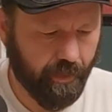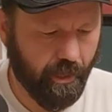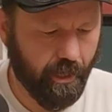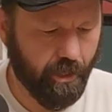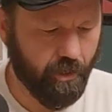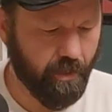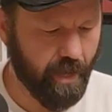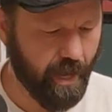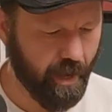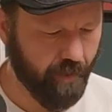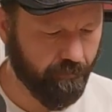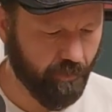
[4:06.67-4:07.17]

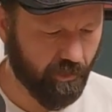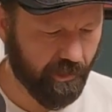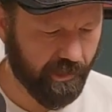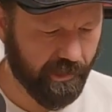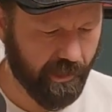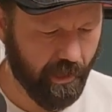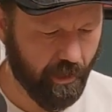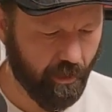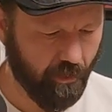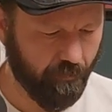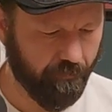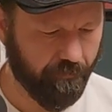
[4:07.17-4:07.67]
And you have
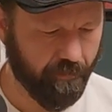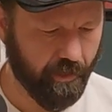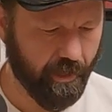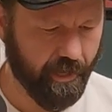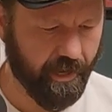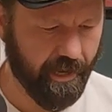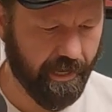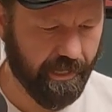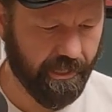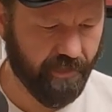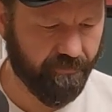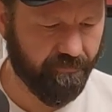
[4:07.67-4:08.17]
yourself a
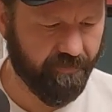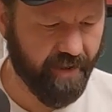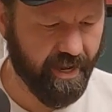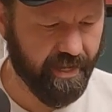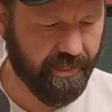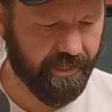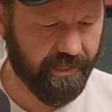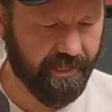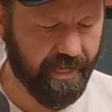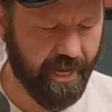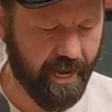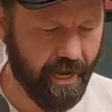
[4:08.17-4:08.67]
nice
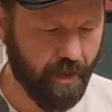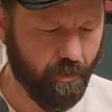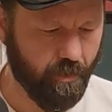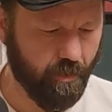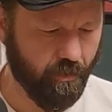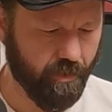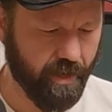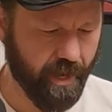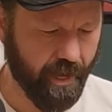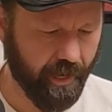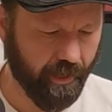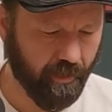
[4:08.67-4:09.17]
fancy
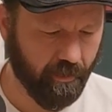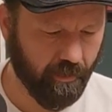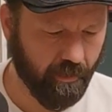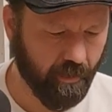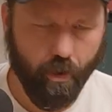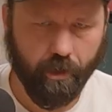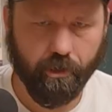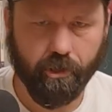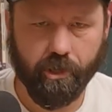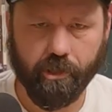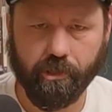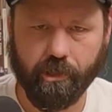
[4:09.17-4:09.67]
Harrow deck. It
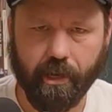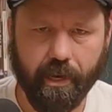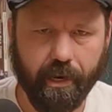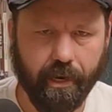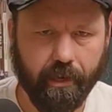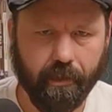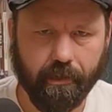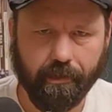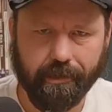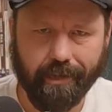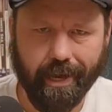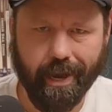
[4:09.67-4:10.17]
works just like
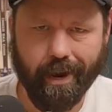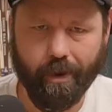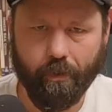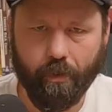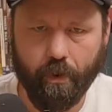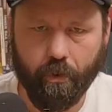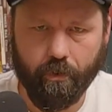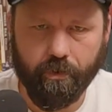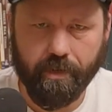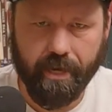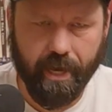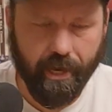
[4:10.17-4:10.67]
a
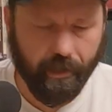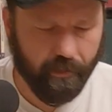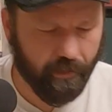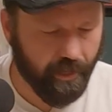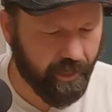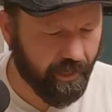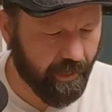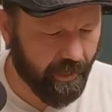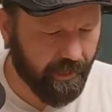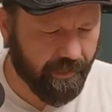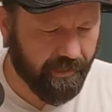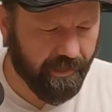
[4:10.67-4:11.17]
tarot deck, like